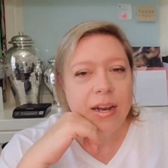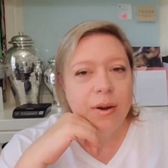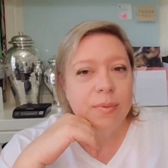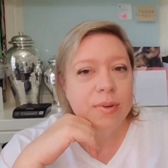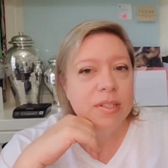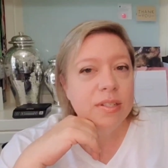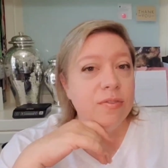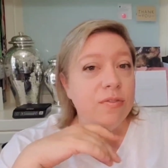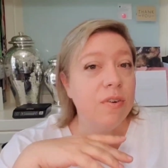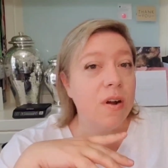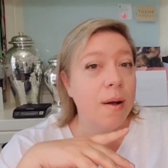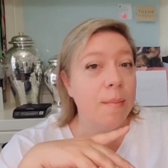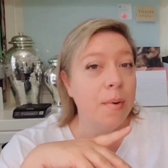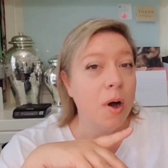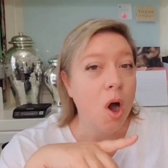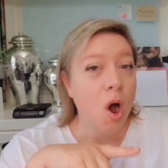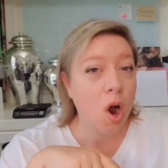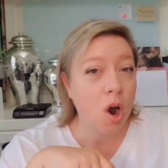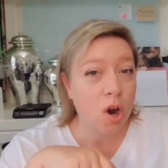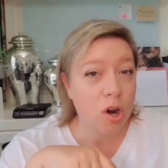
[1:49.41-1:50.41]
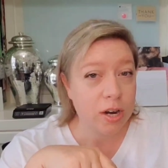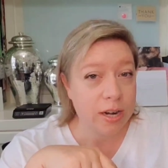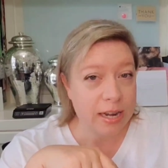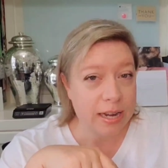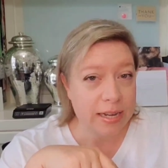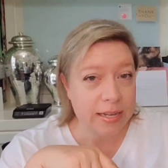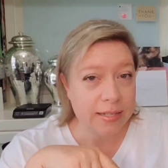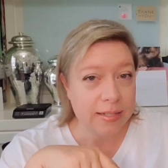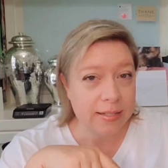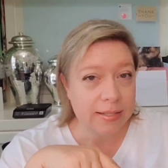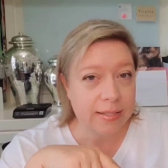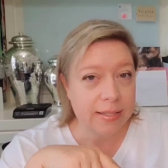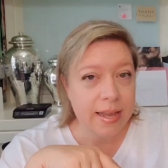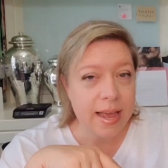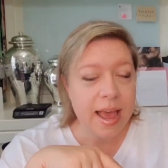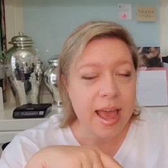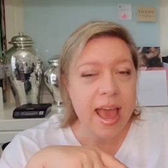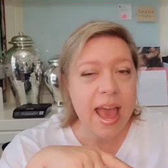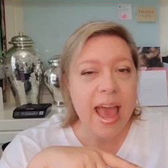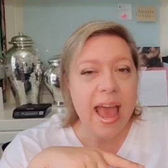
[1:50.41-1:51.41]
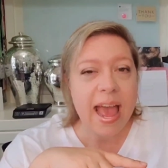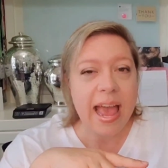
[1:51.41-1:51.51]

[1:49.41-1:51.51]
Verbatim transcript: that it was from Hardee's,